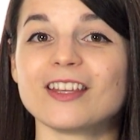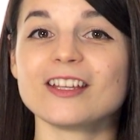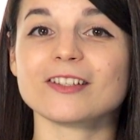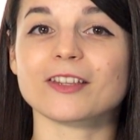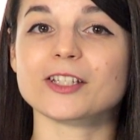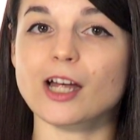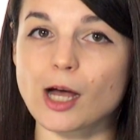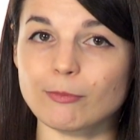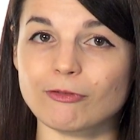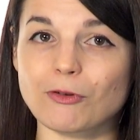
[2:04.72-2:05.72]
these are the
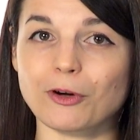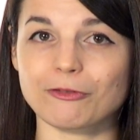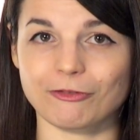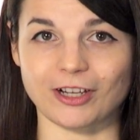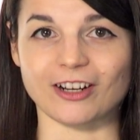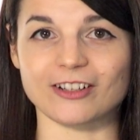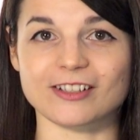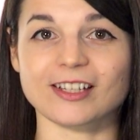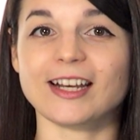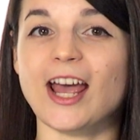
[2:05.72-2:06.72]
top four
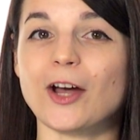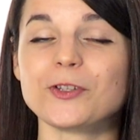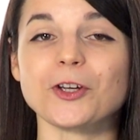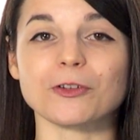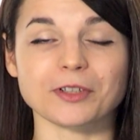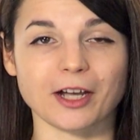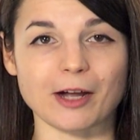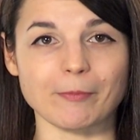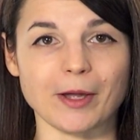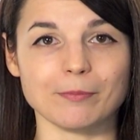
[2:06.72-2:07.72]
fears and how to
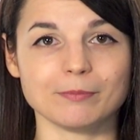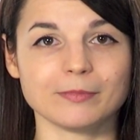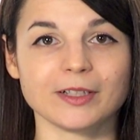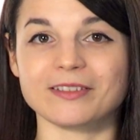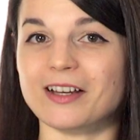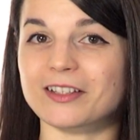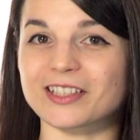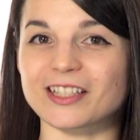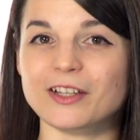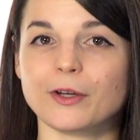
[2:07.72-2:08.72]
overcome them.
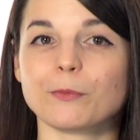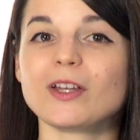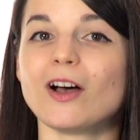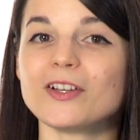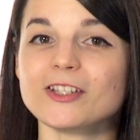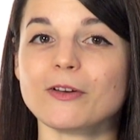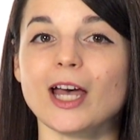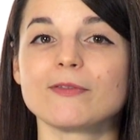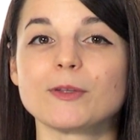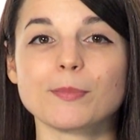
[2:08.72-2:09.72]
Luckily, we also
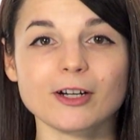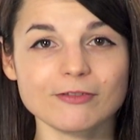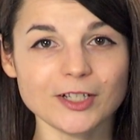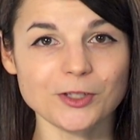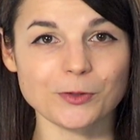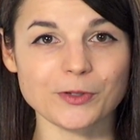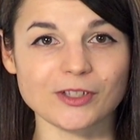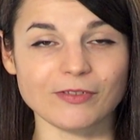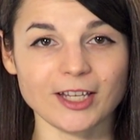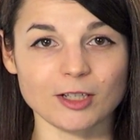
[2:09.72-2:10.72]
have the perfect tools
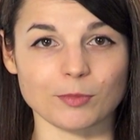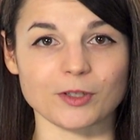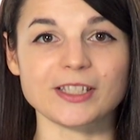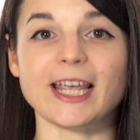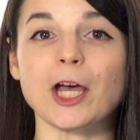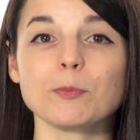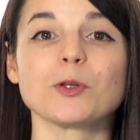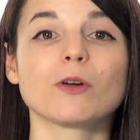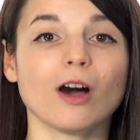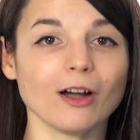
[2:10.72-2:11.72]
available to help
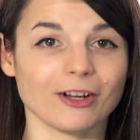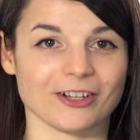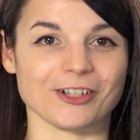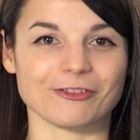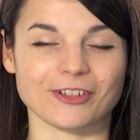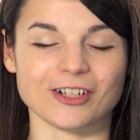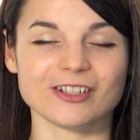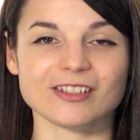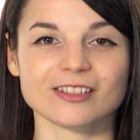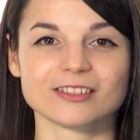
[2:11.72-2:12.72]
you conquer your
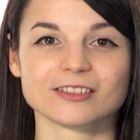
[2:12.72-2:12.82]
fears.